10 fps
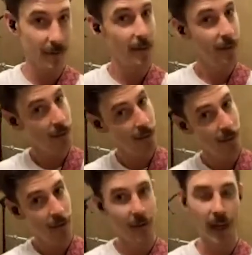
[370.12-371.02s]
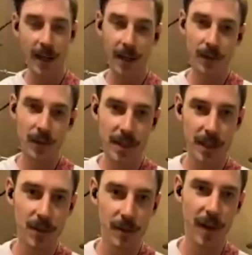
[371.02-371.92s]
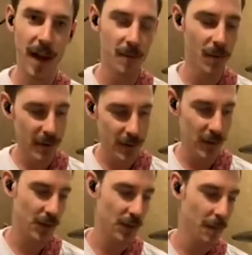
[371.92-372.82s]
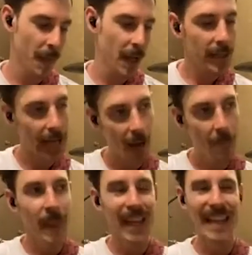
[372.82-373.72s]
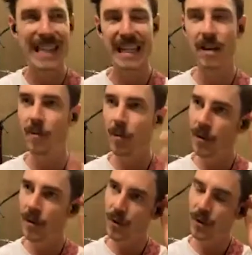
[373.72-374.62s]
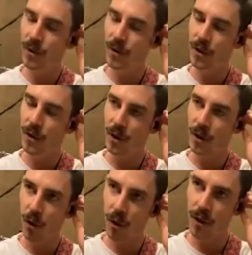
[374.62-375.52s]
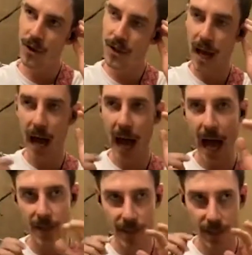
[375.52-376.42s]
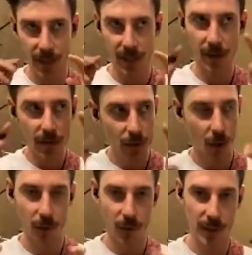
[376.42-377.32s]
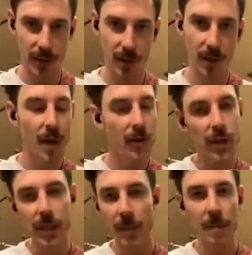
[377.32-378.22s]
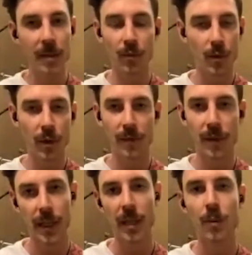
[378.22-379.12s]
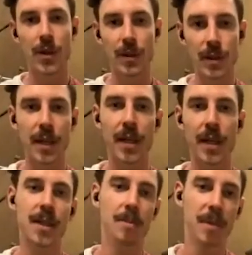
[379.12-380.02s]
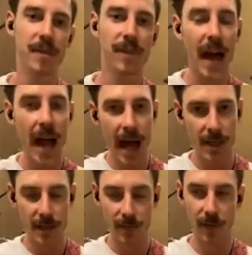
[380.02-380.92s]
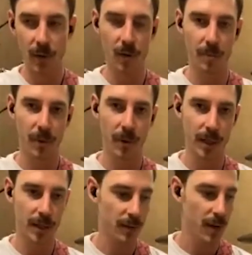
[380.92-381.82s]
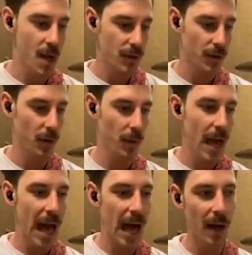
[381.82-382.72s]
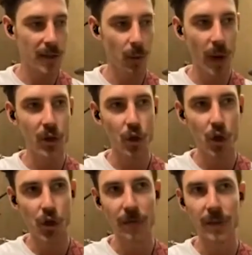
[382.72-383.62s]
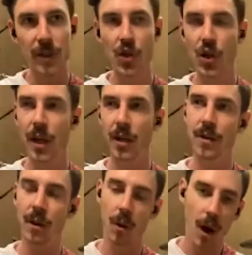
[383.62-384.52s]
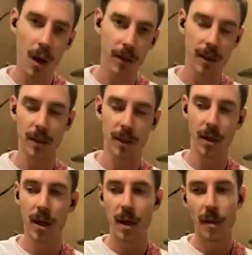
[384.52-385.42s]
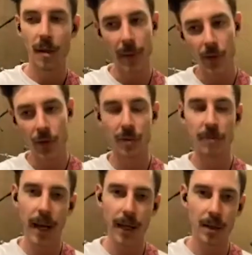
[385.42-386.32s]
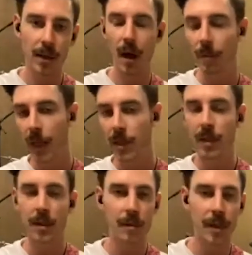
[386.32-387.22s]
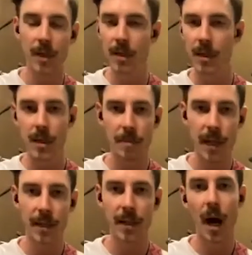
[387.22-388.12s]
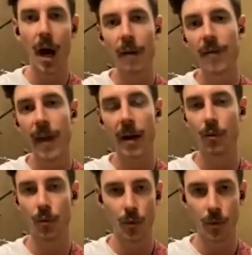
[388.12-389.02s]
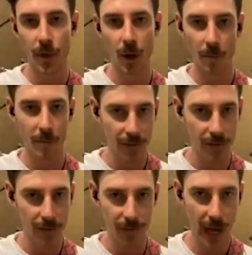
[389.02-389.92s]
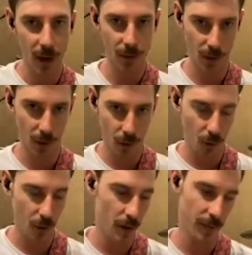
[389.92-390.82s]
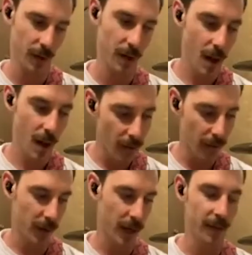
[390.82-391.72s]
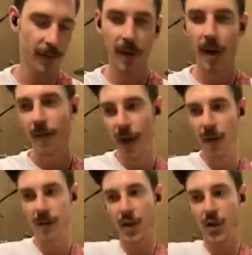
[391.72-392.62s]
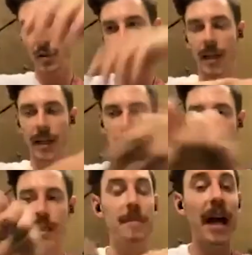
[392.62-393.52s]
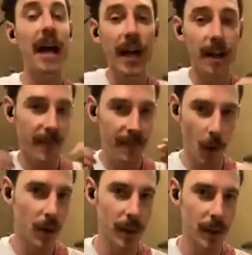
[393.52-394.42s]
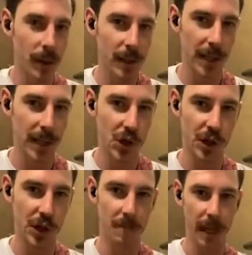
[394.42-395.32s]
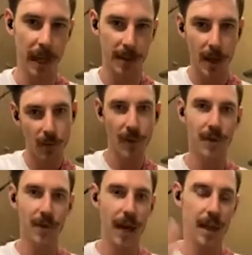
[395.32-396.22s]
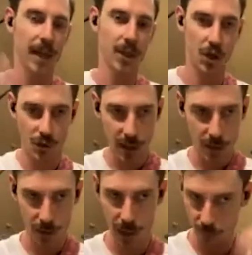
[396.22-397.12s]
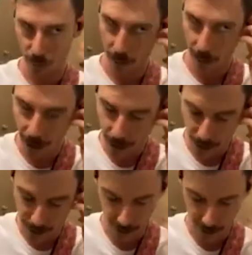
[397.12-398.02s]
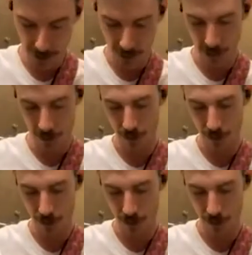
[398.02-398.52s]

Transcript: That kind of 3-6-2-5 move is traditional. Now, instead of moving through the chords as the tonal center, just keeping the root of the key, which in this case is B flat, as the focal point. So as a way to shift and change the quality, major, minor, augmented, diminished, suspended, of that root note, B flat, or the core of our kind of foundation. And again, keep that kind of vocalization in mind, rather than that like strict, like robotic articulation.